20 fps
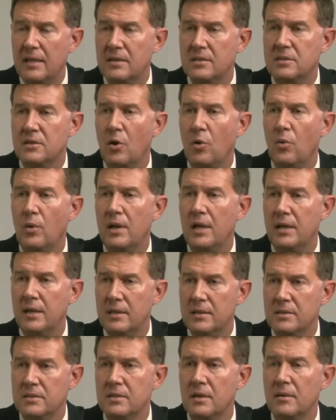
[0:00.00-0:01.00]
and so it
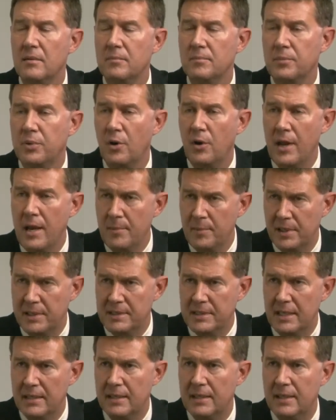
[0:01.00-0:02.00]
is prohibited.